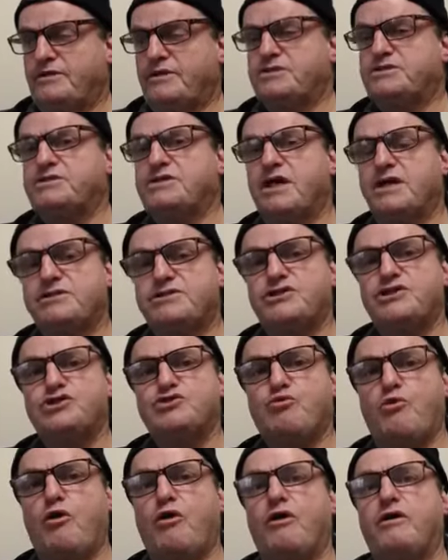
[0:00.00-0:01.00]
This
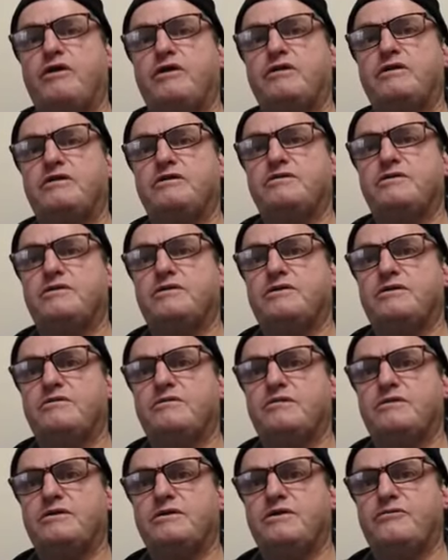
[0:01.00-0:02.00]
answers why
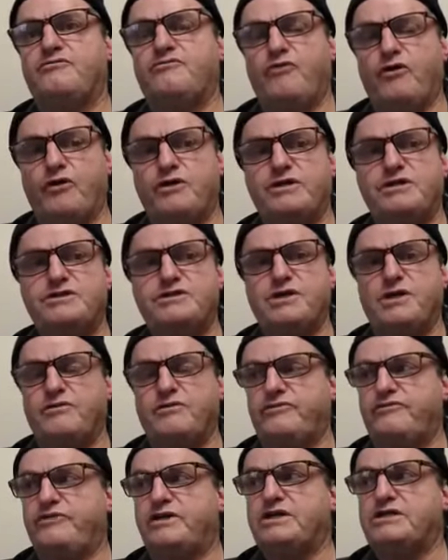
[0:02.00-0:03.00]
you find
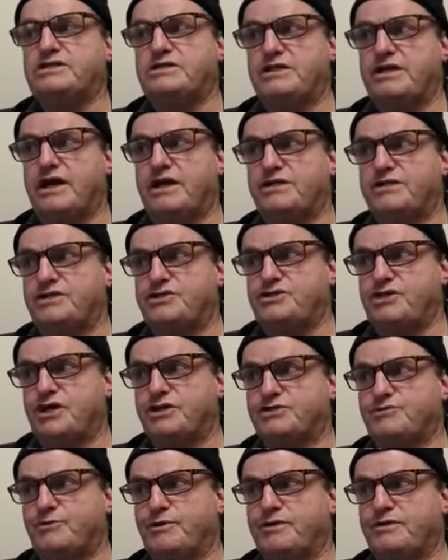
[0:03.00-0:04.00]
yourself eventually under
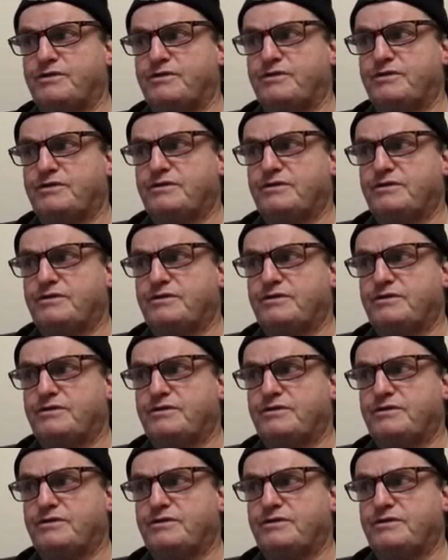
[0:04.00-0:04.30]
judgment.